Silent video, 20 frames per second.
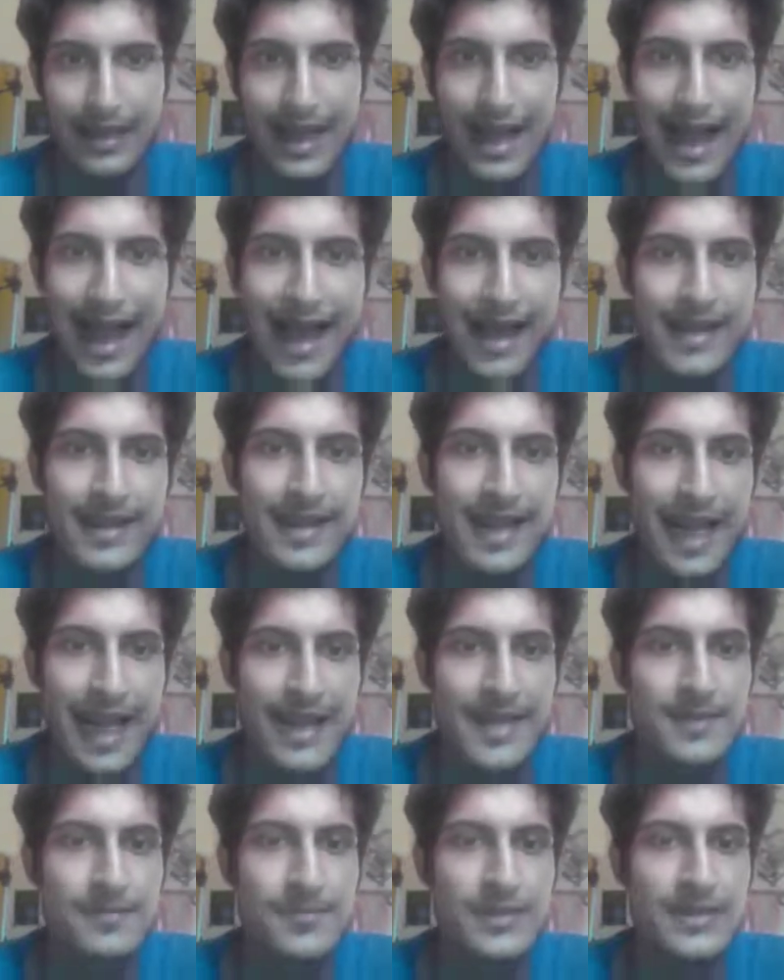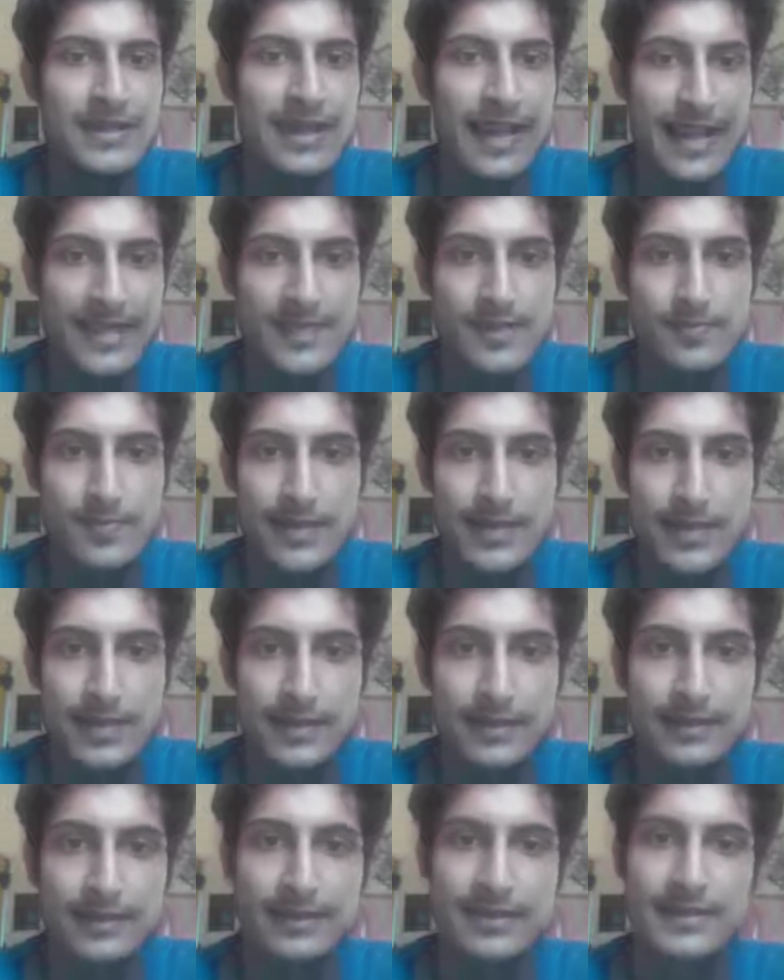and and bsp
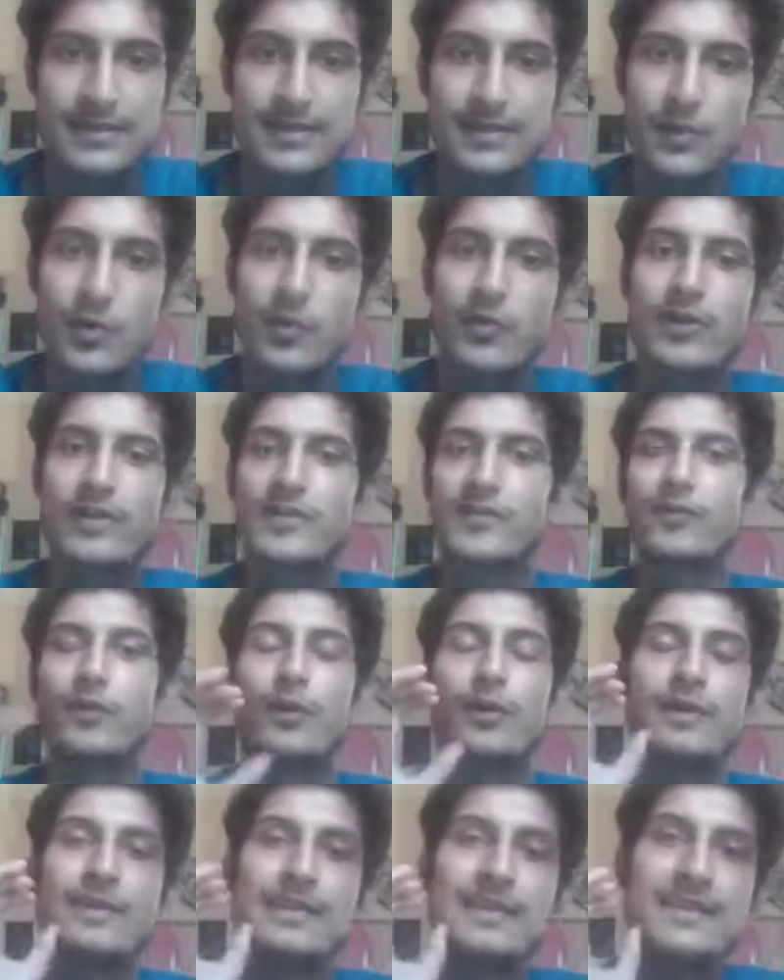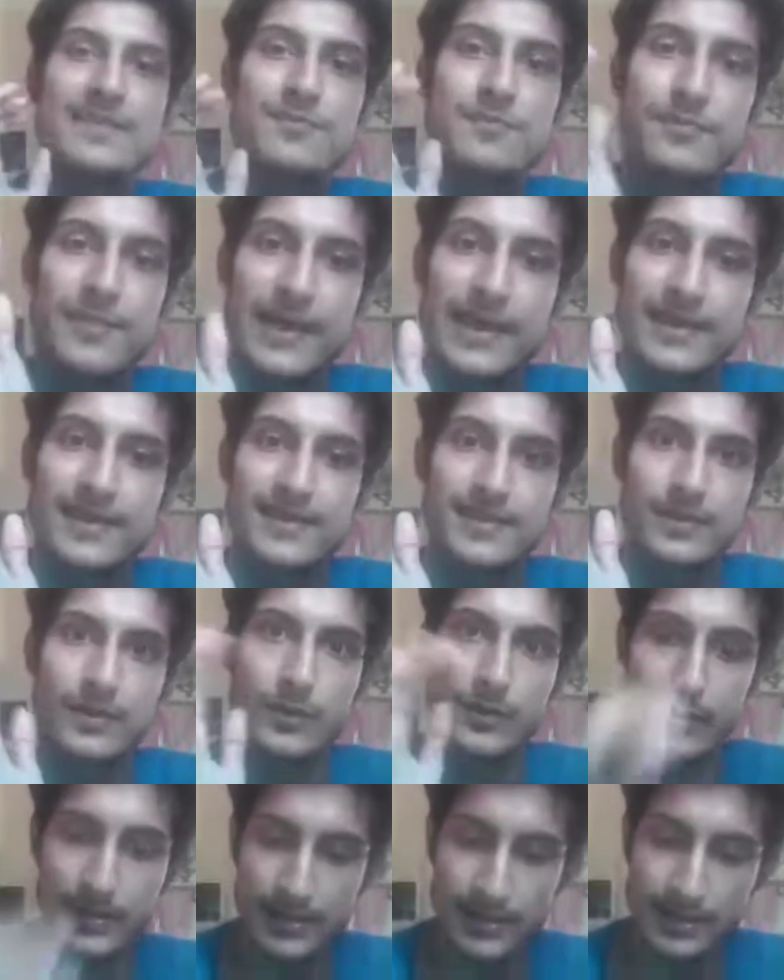this code is for the space
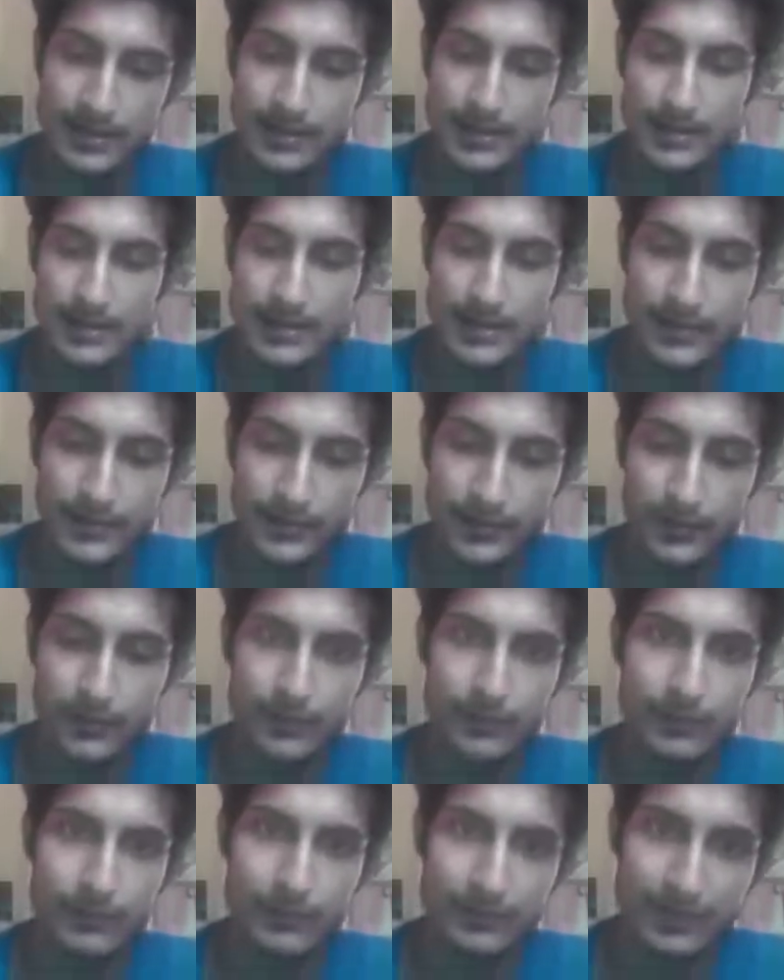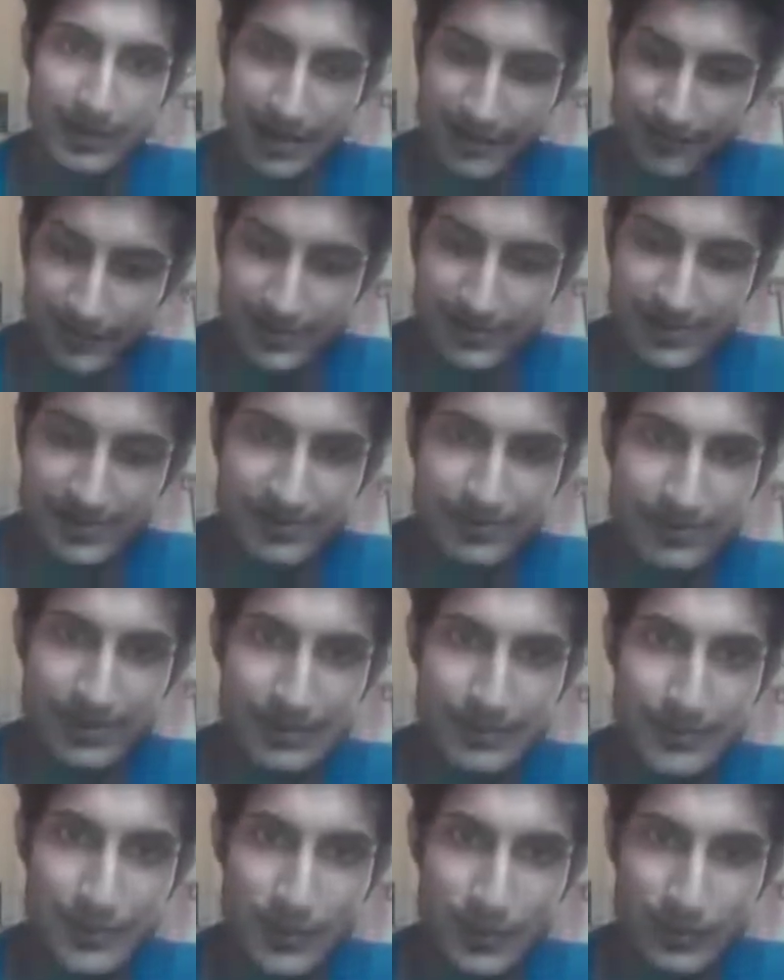okay so i will just
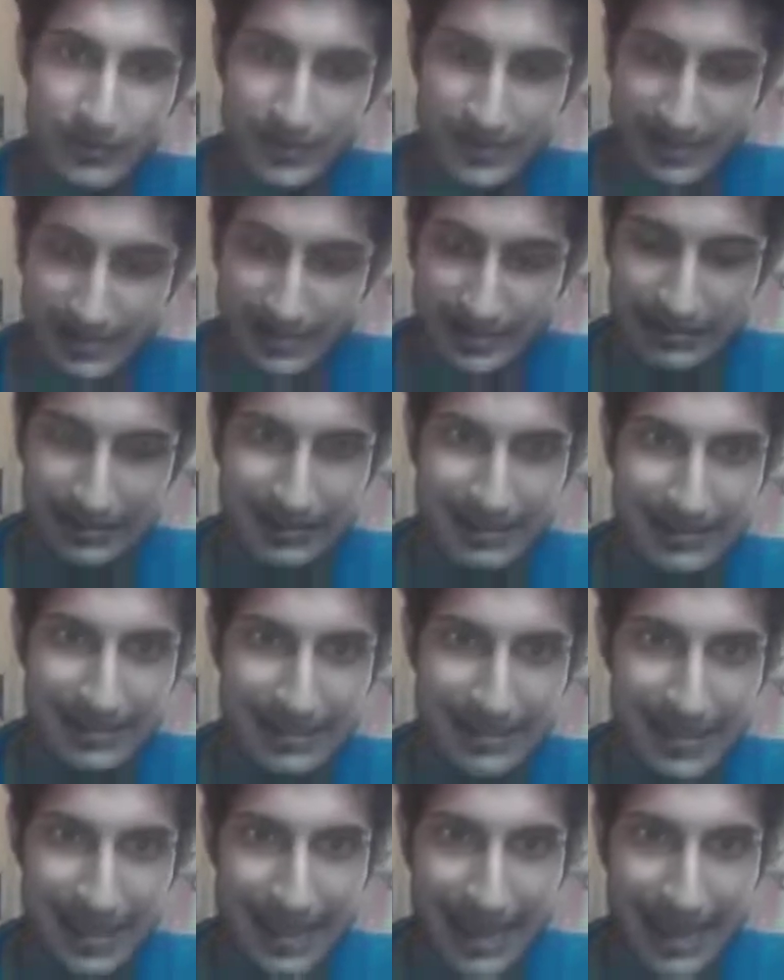remove this and click